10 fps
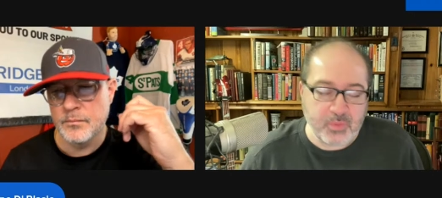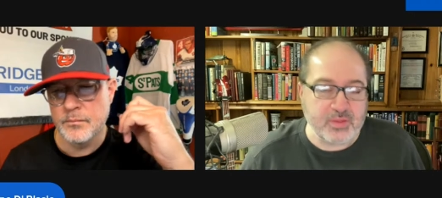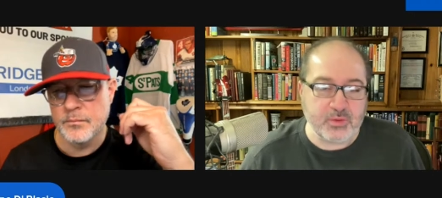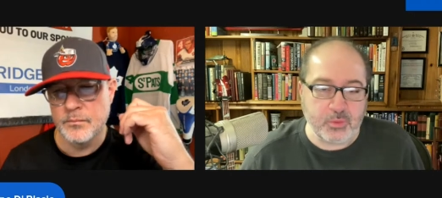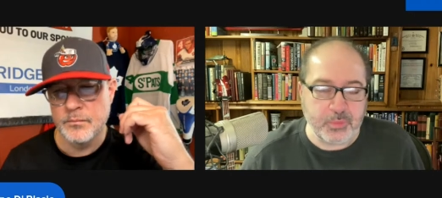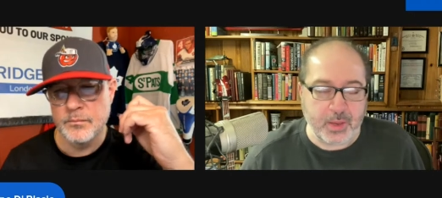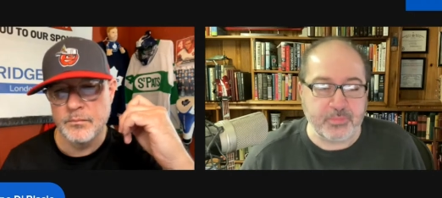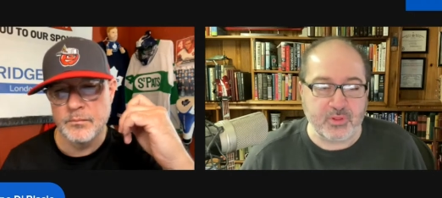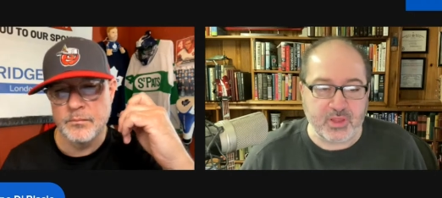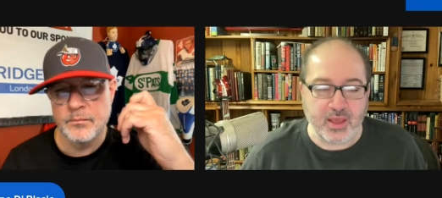Speaker 1: it'll be
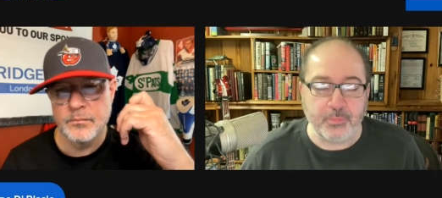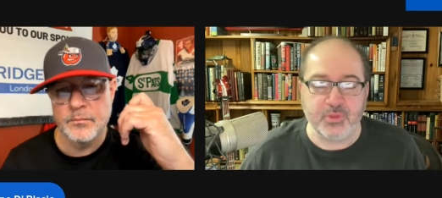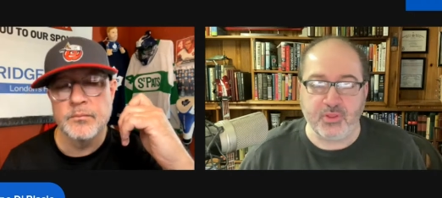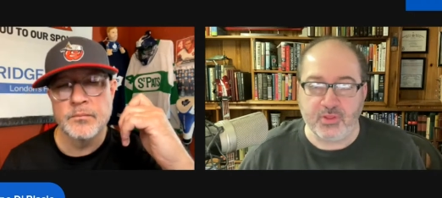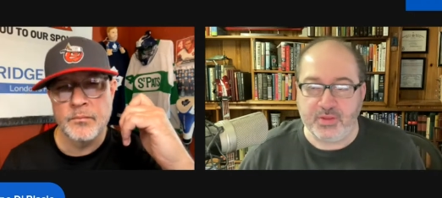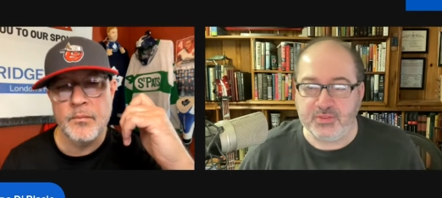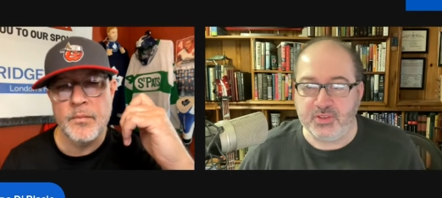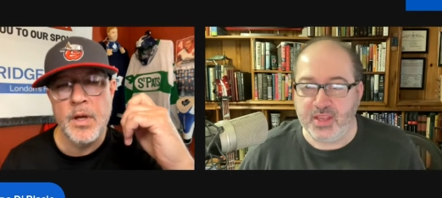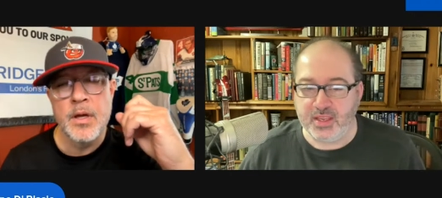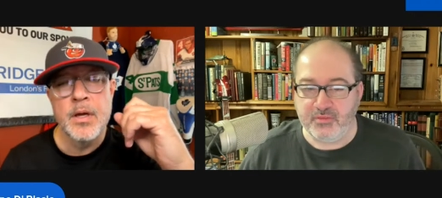up to up to the
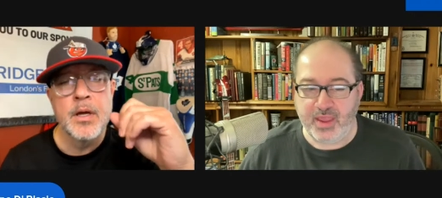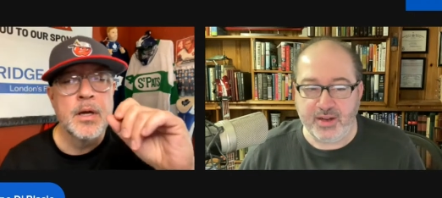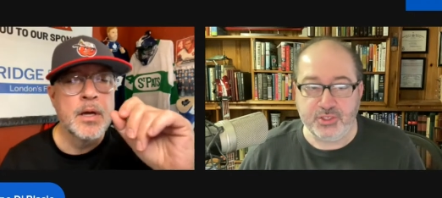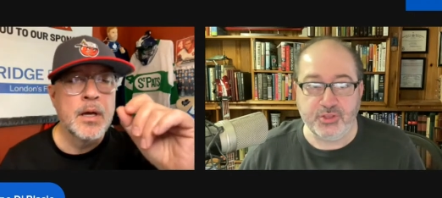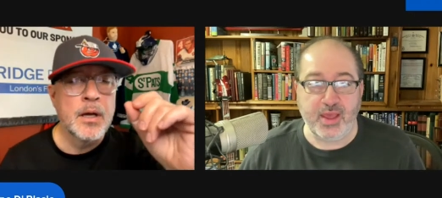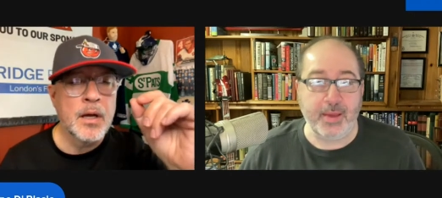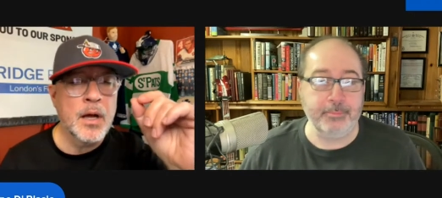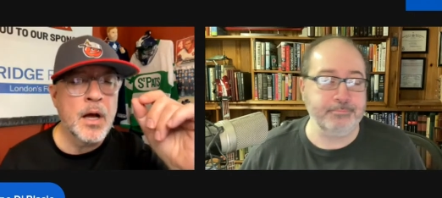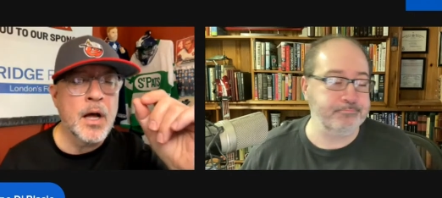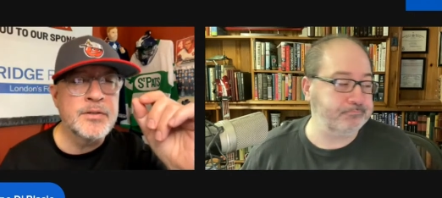Leafs to take advantage of
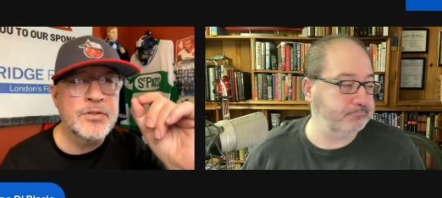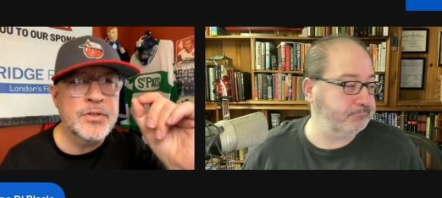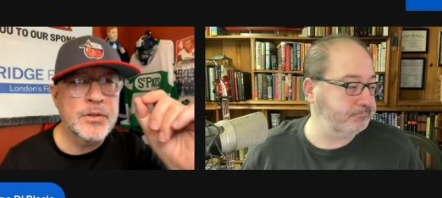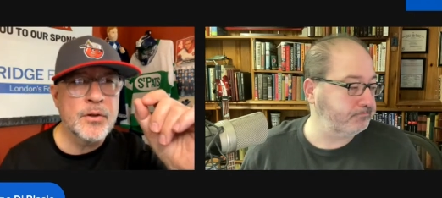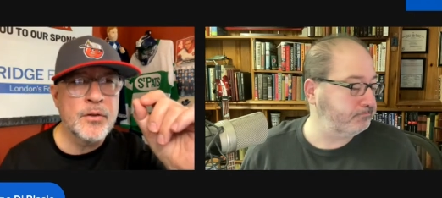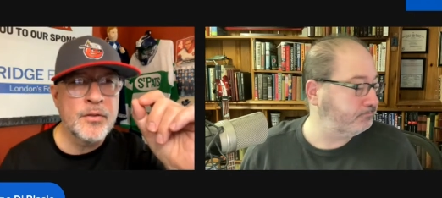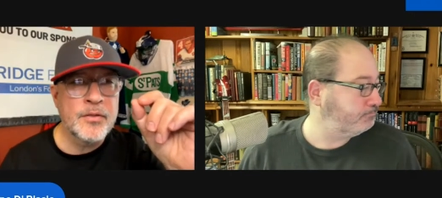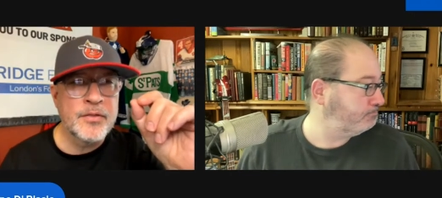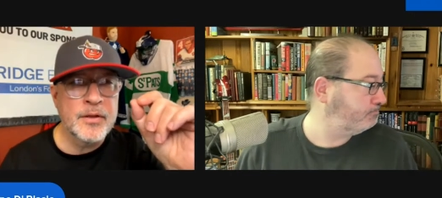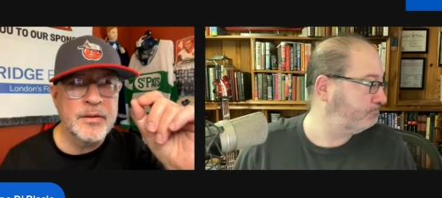that until
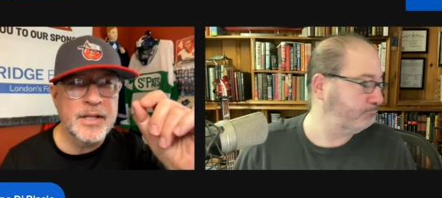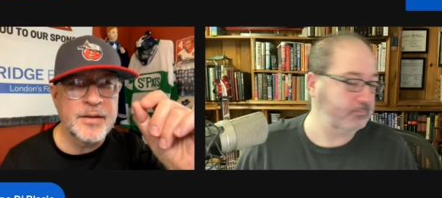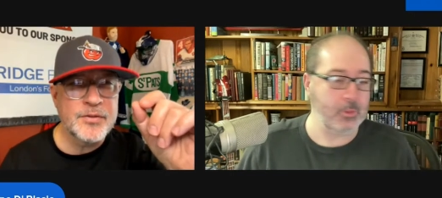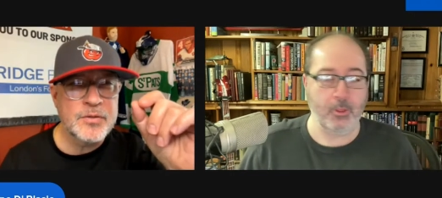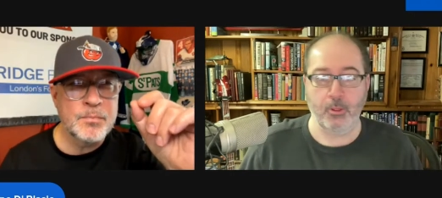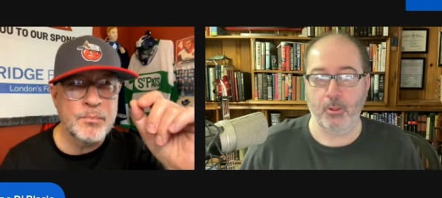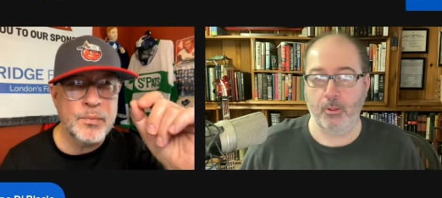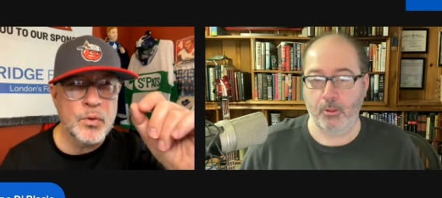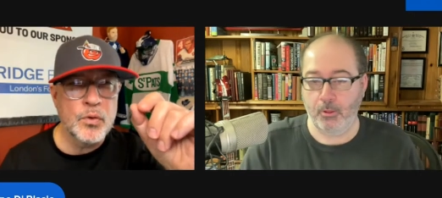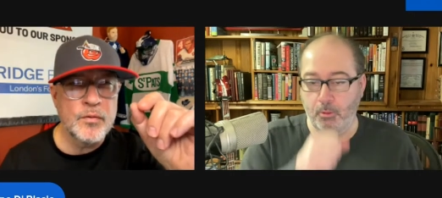the
Speaker 2: Leafs
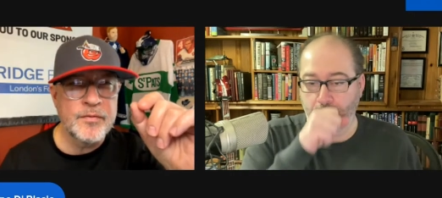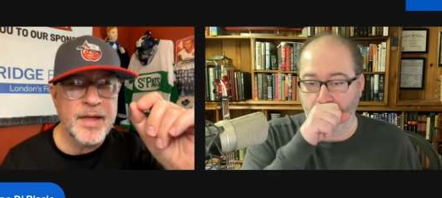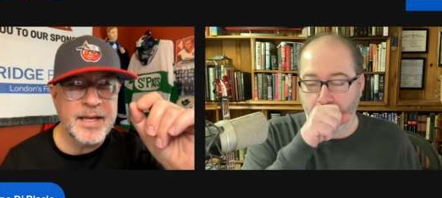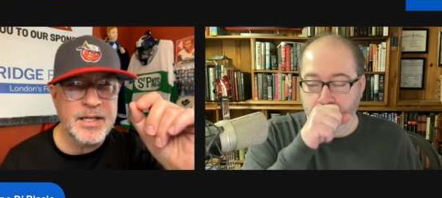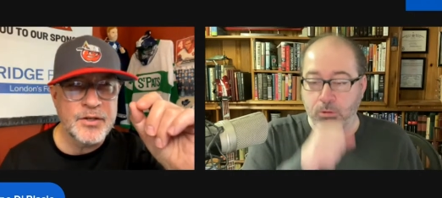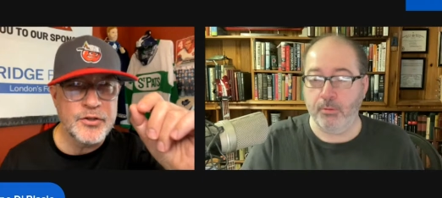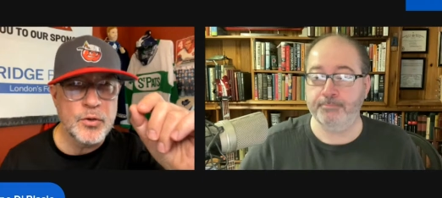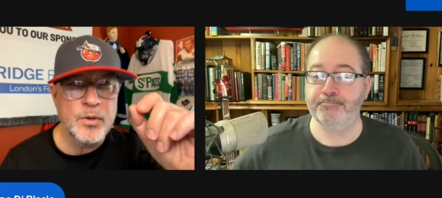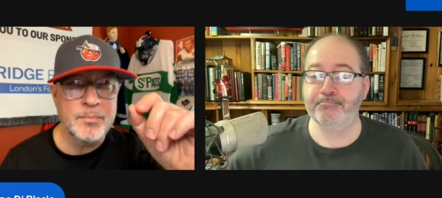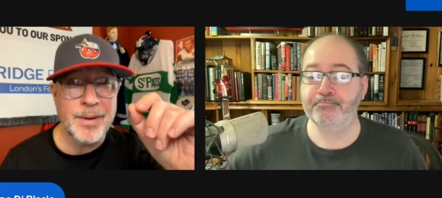prove they can
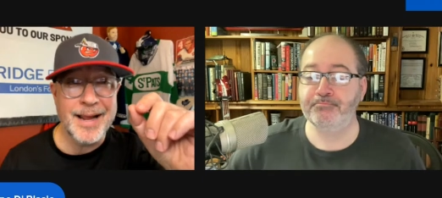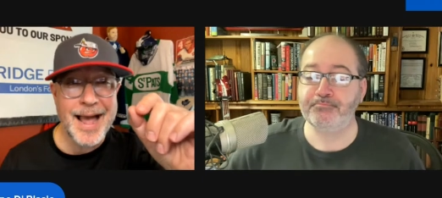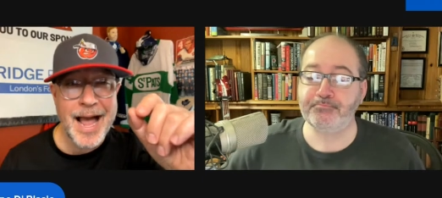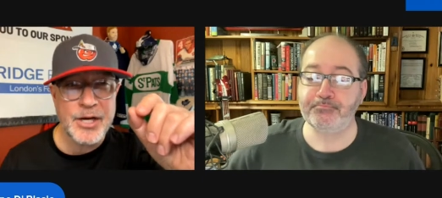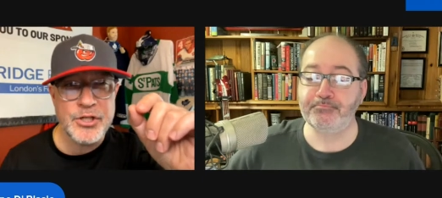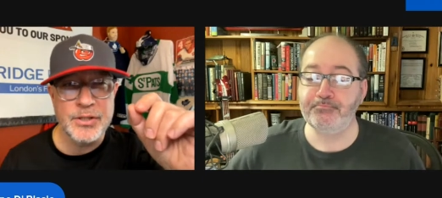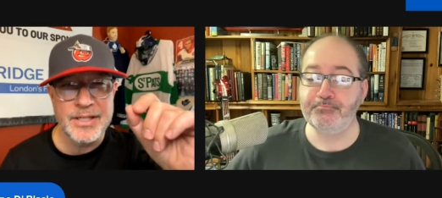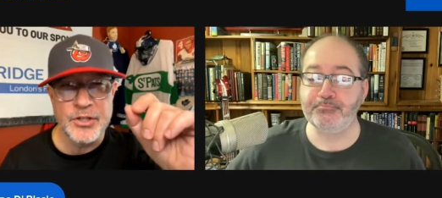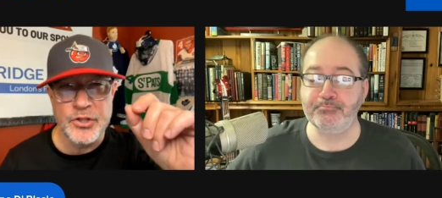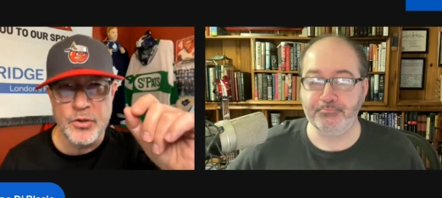do it by
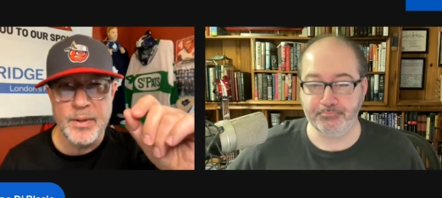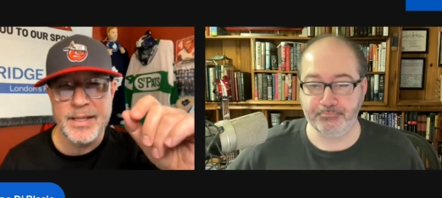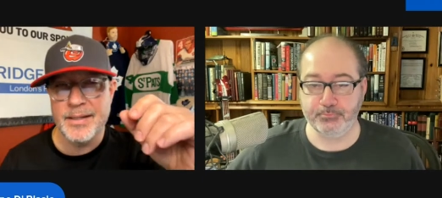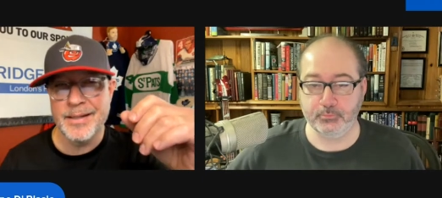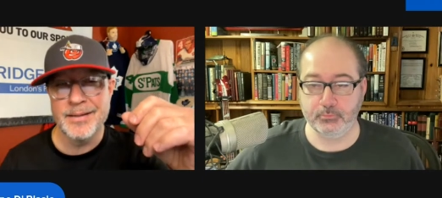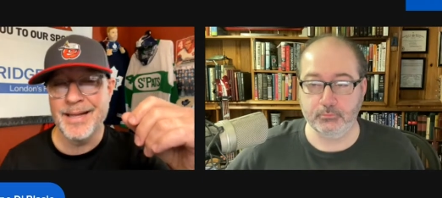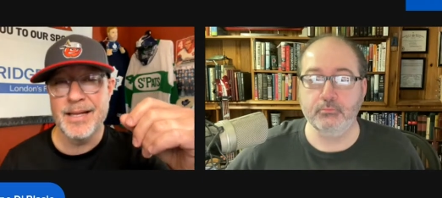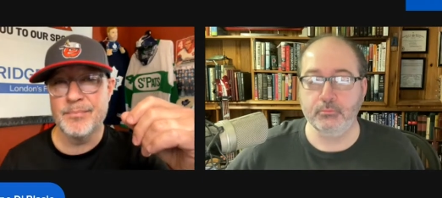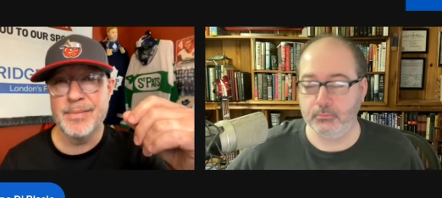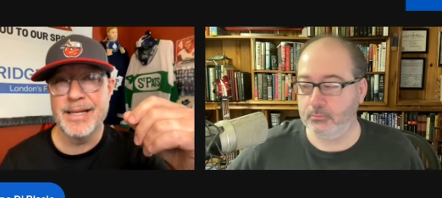actually doing it, and
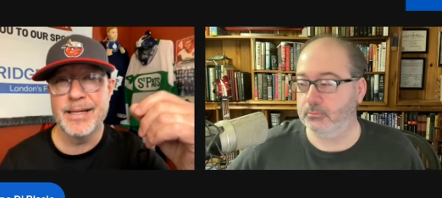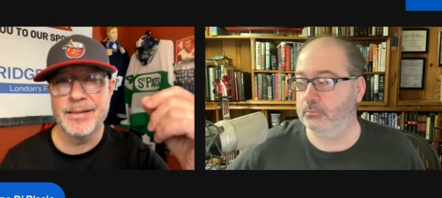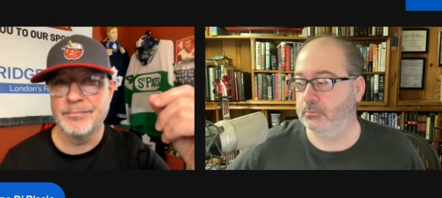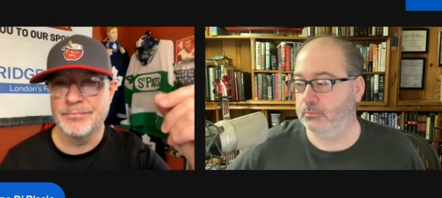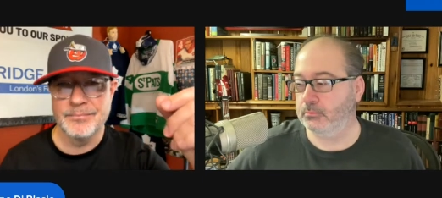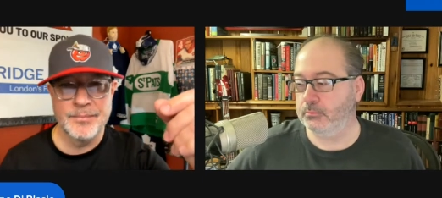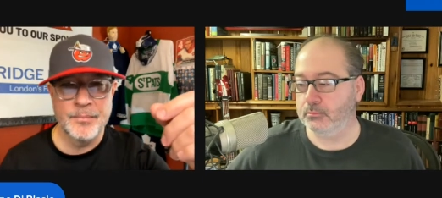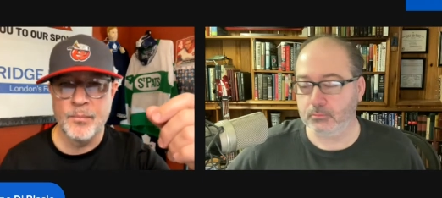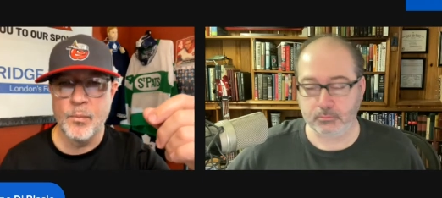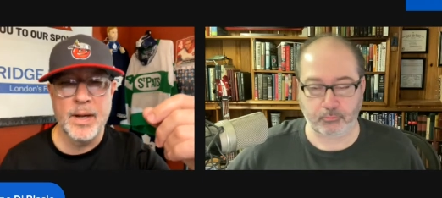it meaning
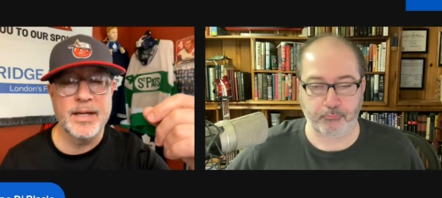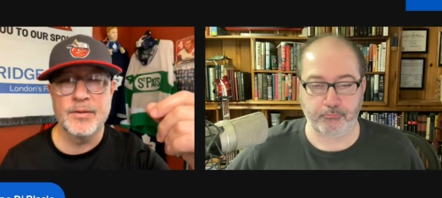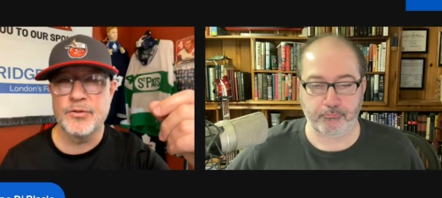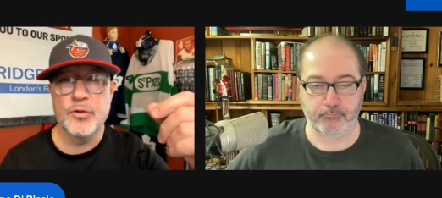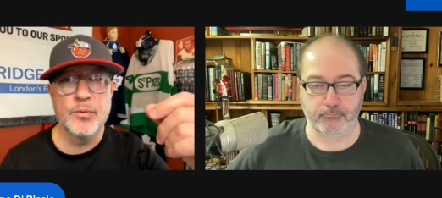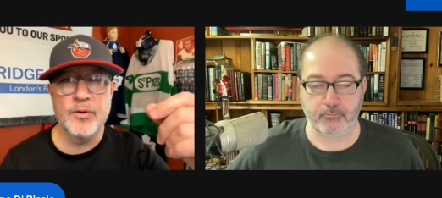winning two or